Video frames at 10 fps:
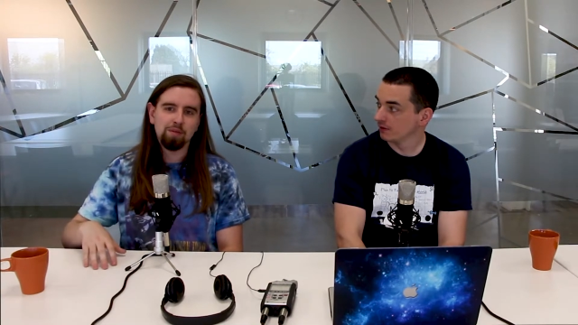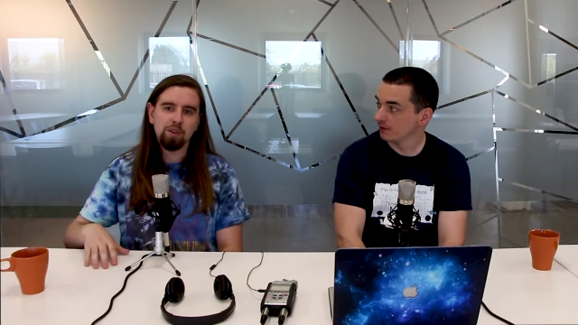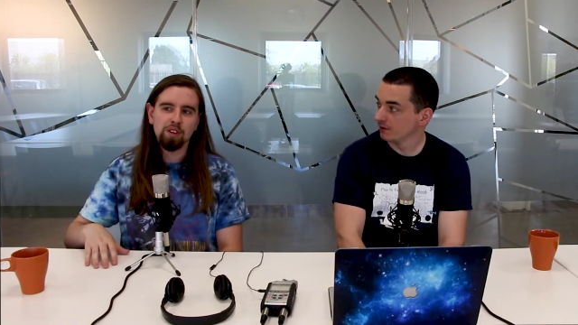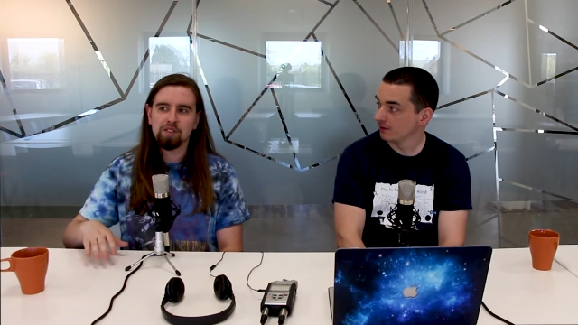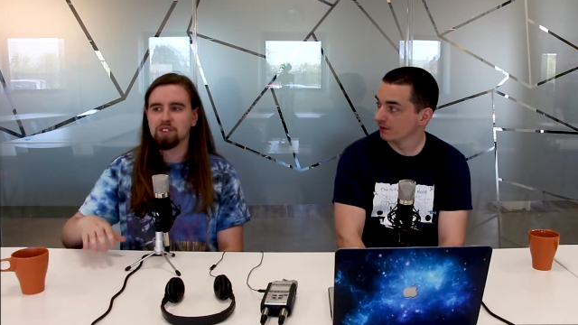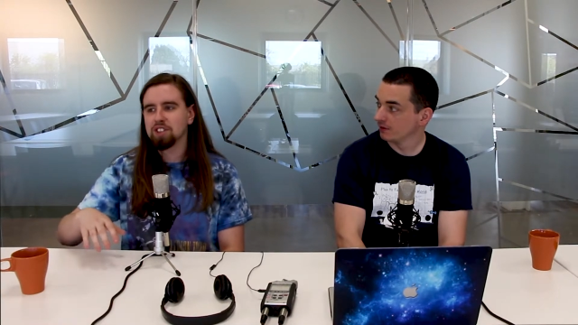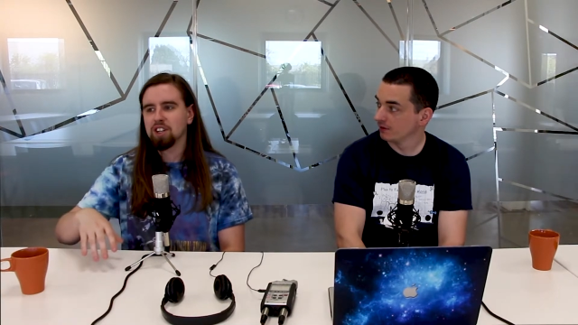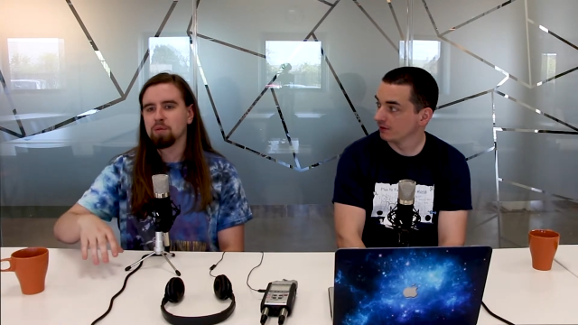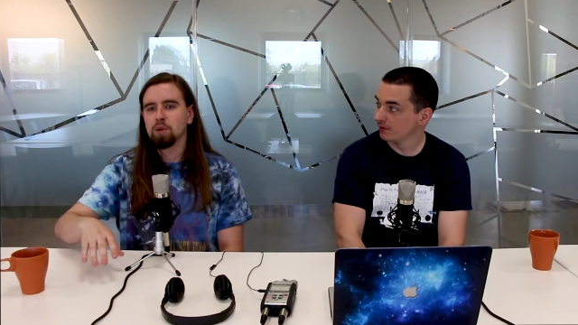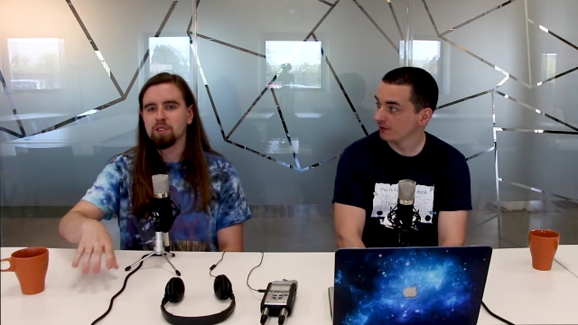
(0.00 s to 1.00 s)
Speaker 1: But if you
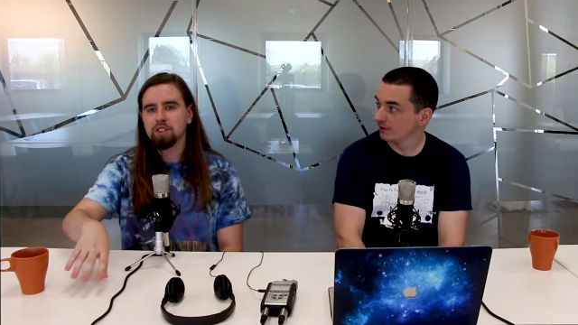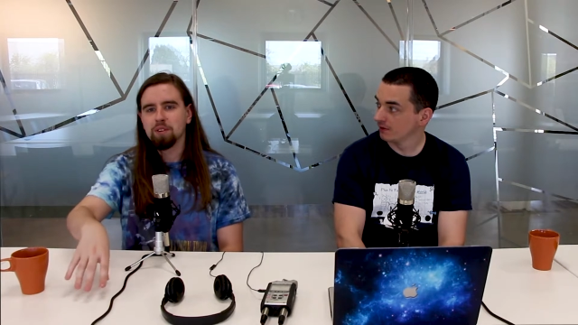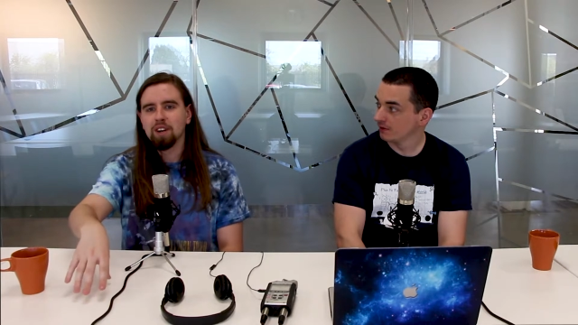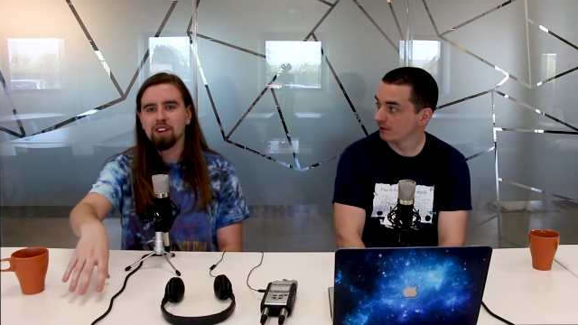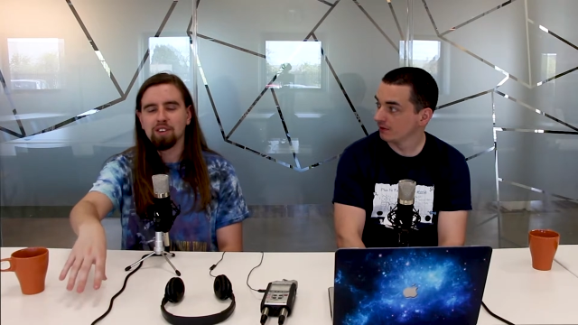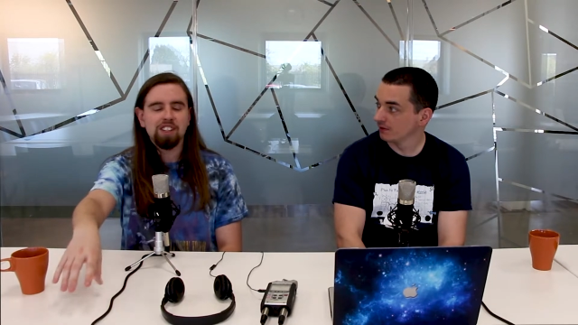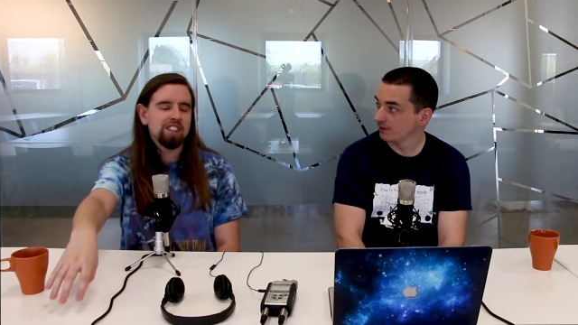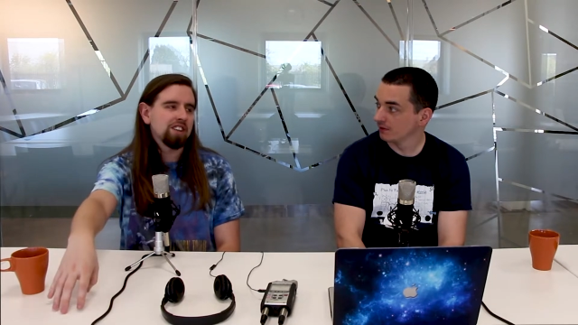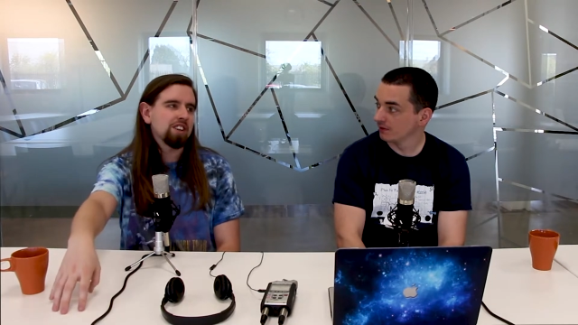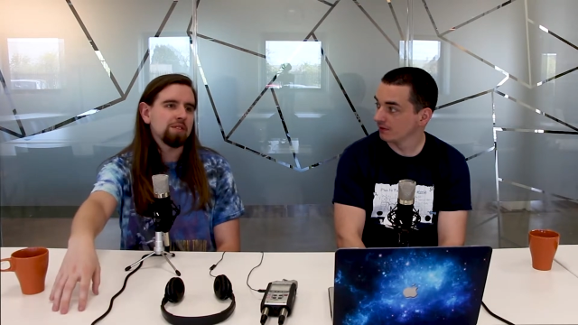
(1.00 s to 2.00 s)
share a post about how great
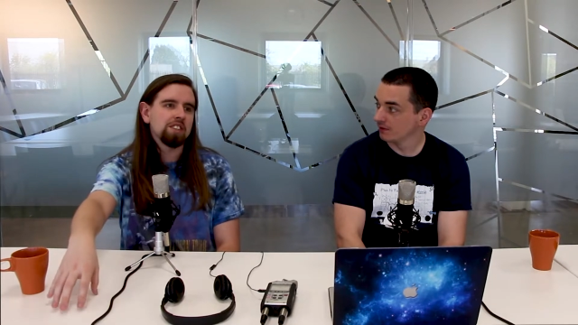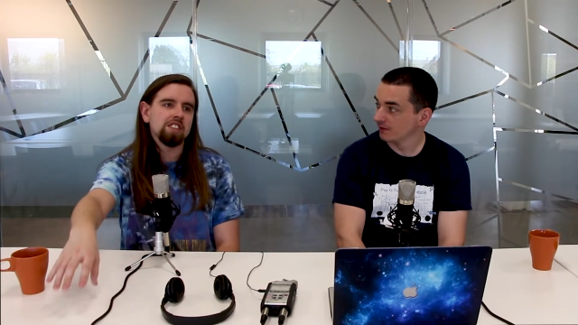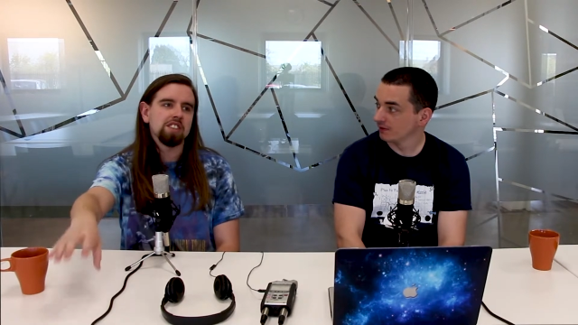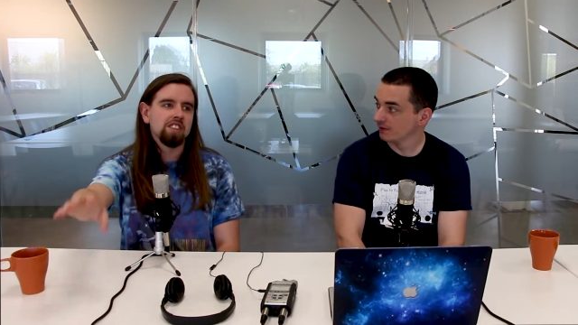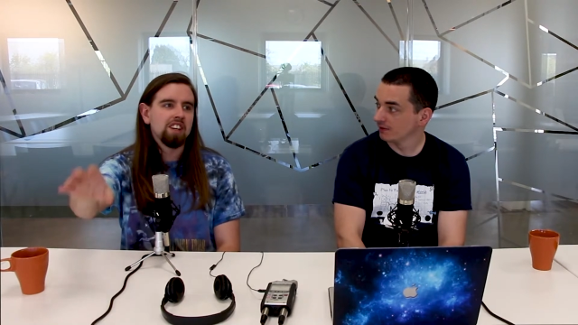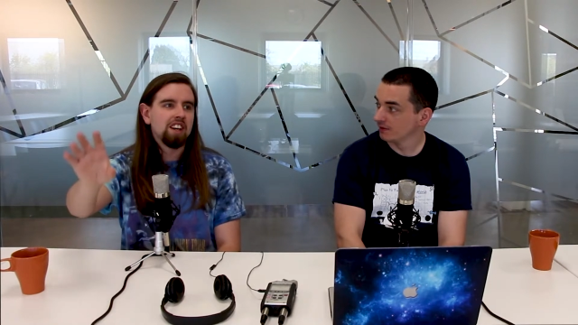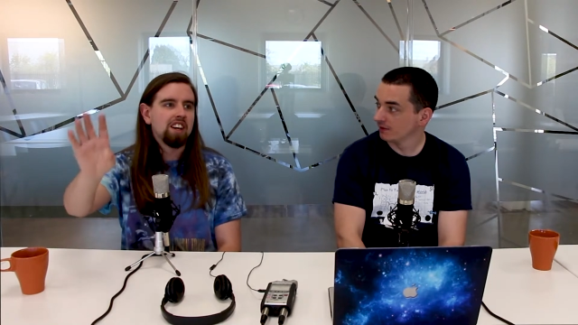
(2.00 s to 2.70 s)
the economy is,